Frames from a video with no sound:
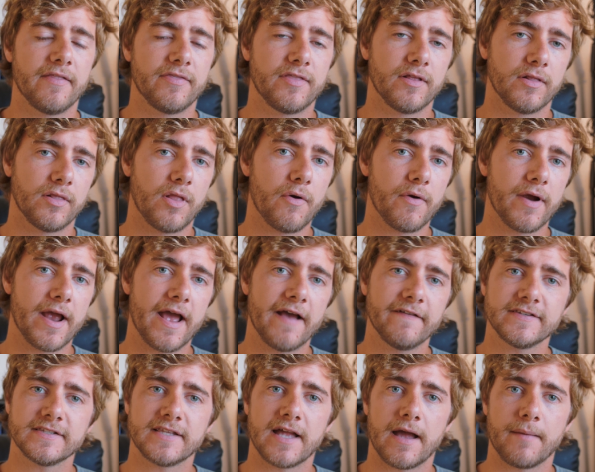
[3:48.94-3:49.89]
the lower
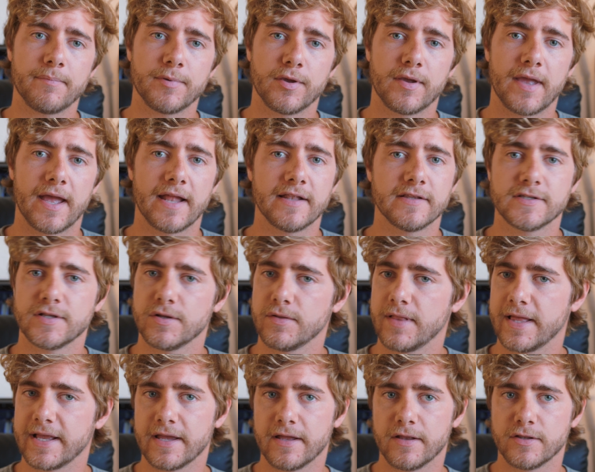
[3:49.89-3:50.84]
f-stop you get, so
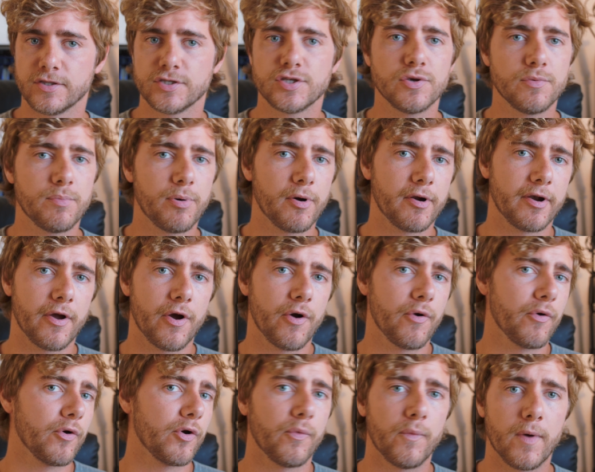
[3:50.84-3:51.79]
like a
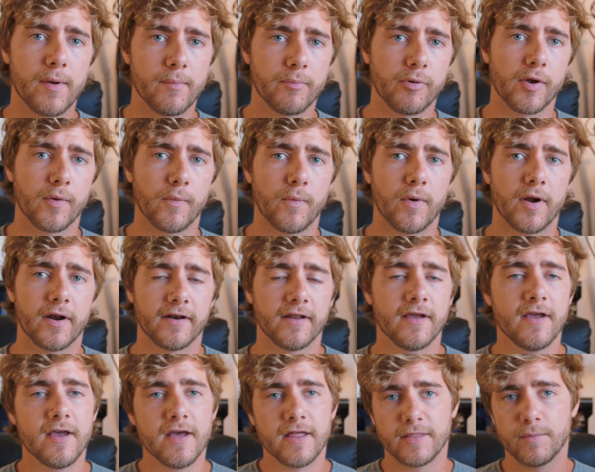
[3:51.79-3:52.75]
2.0 or a 1.1,
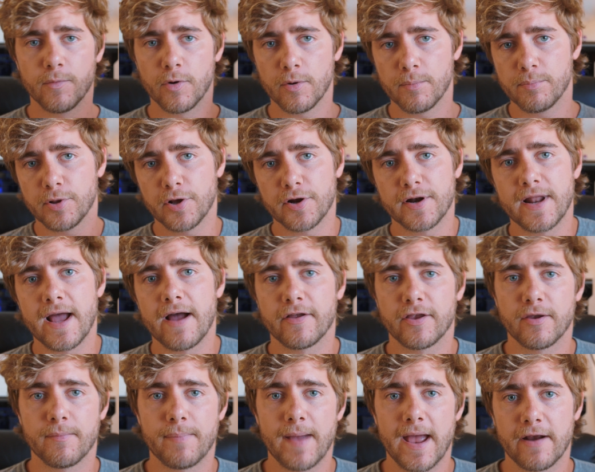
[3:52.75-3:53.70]
the more blurred
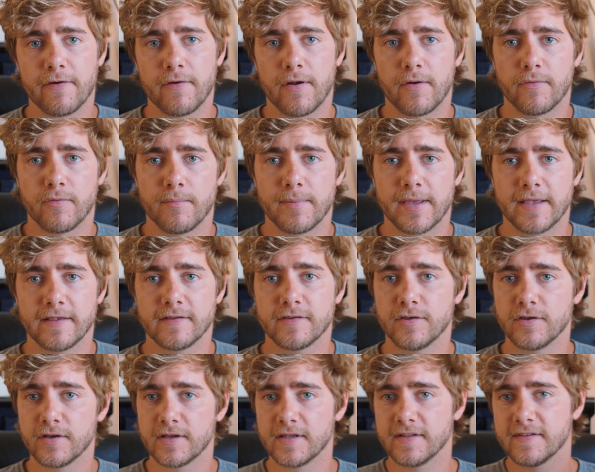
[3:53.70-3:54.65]
out your background will be.
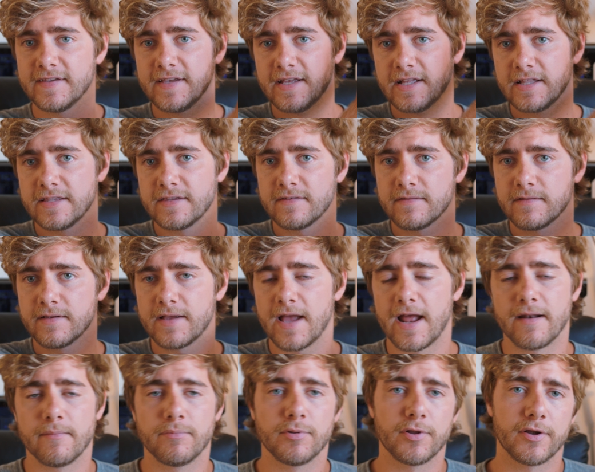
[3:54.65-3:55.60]
So you can see it's
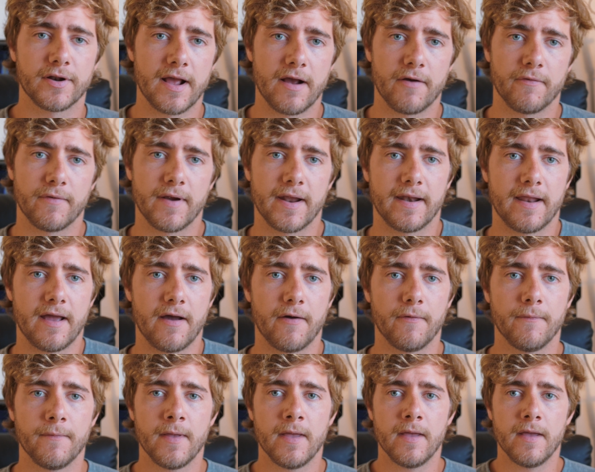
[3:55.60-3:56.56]
kind of blurred out right now.
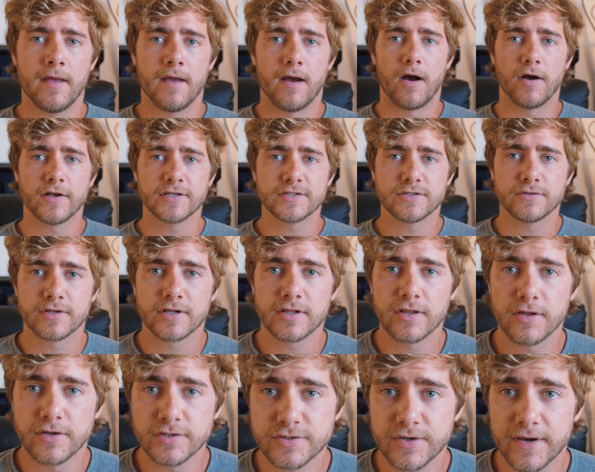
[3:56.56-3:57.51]
Also, the
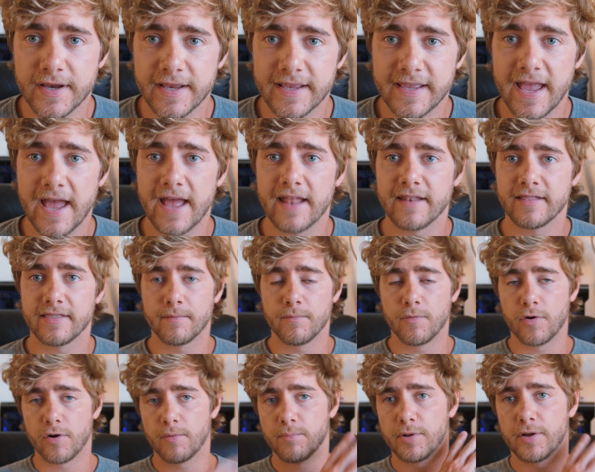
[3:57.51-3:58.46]
closer I get, the
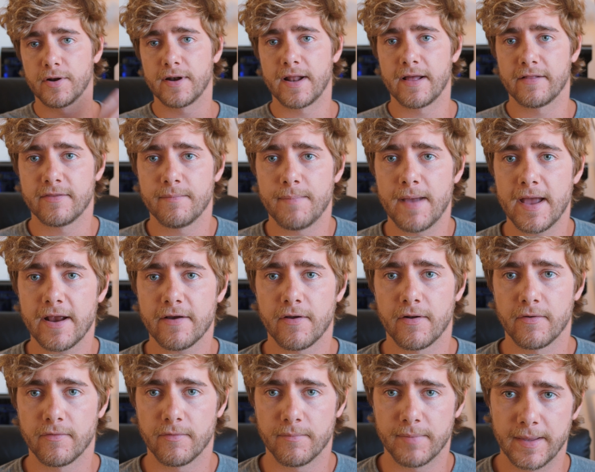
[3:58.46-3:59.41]
more blurred out the
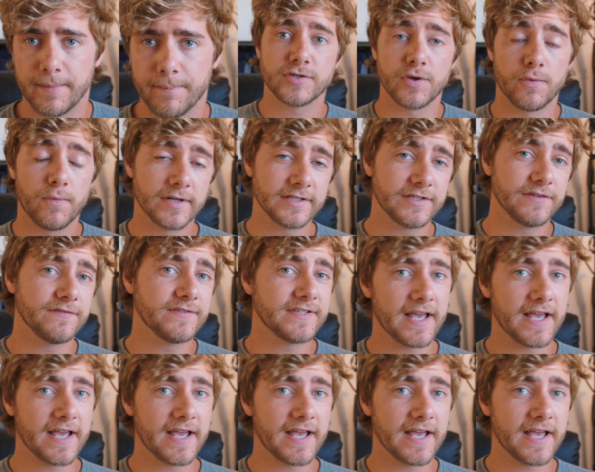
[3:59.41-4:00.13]
background will be. So once you've